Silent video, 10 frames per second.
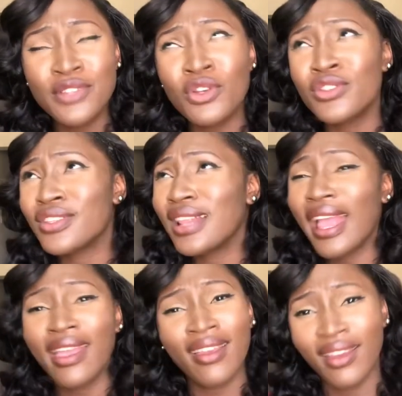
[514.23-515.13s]
And just,
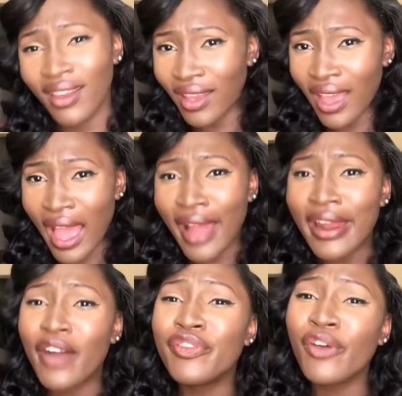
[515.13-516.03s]
like,
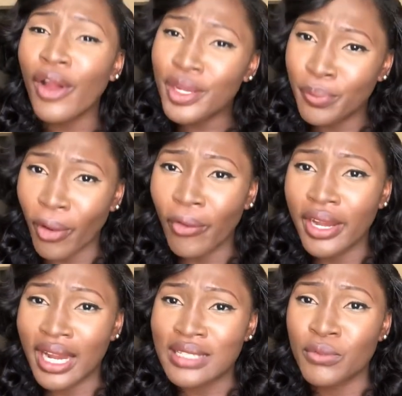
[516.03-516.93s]
and avoid
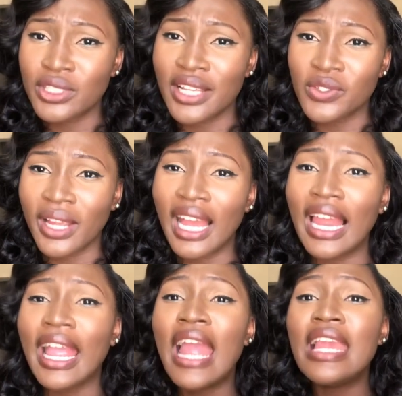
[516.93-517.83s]
borrowing as much as you can.
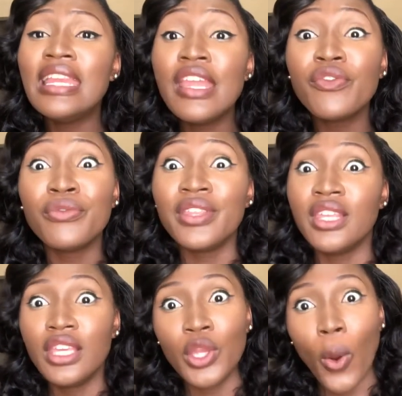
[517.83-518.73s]
Like, live
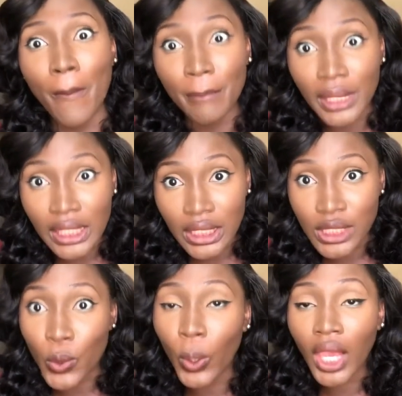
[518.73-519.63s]
within your
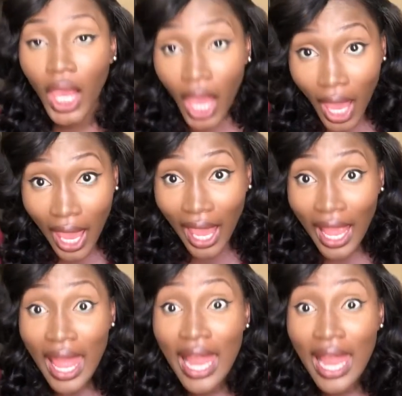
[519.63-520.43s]
means, okay?